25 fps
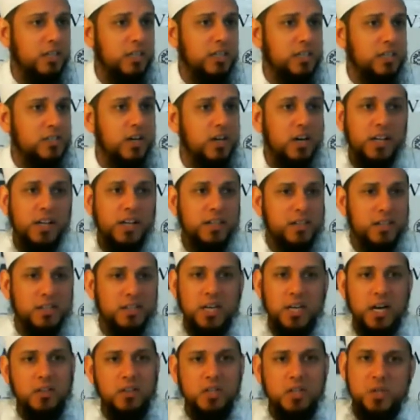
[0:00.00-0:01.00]
It's not like the
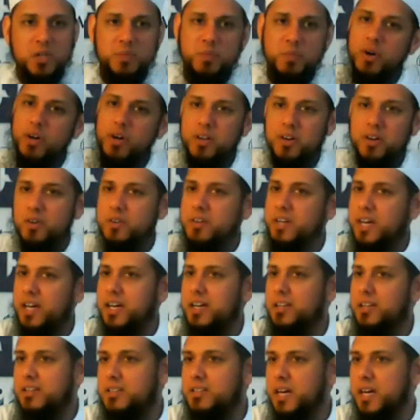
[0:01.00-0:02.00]
child is born,
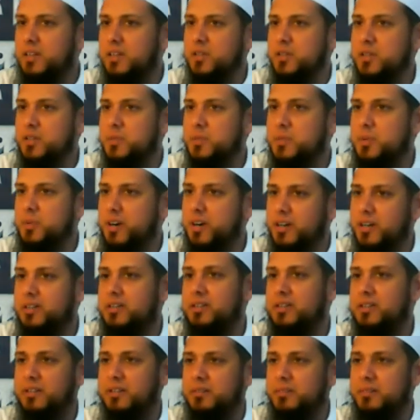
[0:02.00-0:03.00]
okay, child is
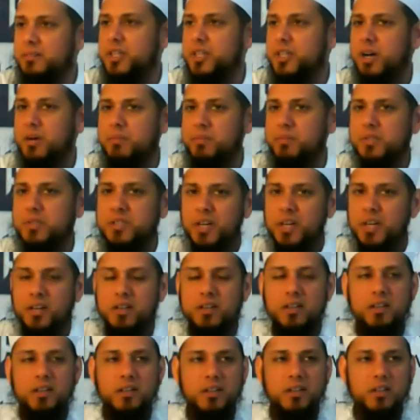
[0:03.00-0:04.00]
born, my job is
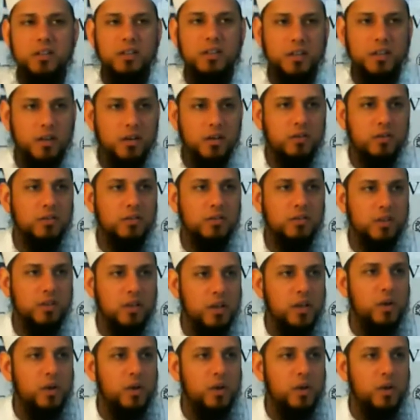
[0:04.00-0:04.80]
done. No.